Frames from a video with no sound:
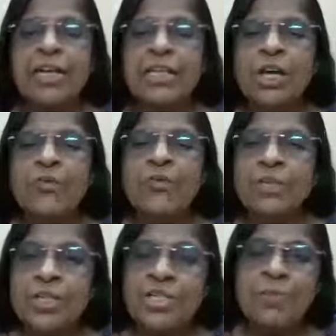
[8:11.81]
Now
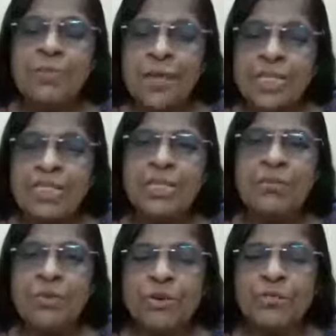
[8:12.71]
what is a
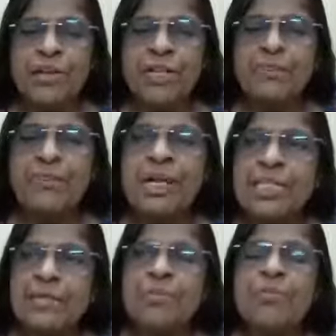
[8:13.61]
placebo effect?
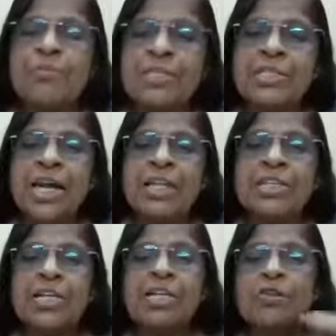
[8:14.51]
Placebo means that
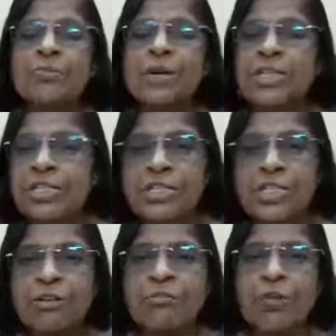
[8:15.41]
you may just
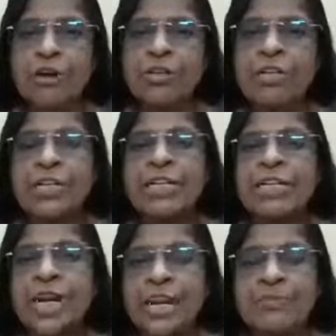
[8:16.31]
give water and it
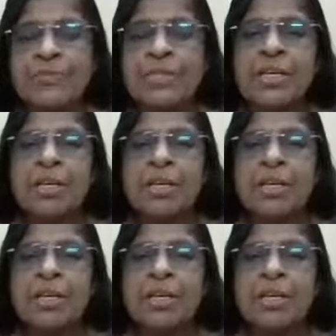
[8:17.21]
helps.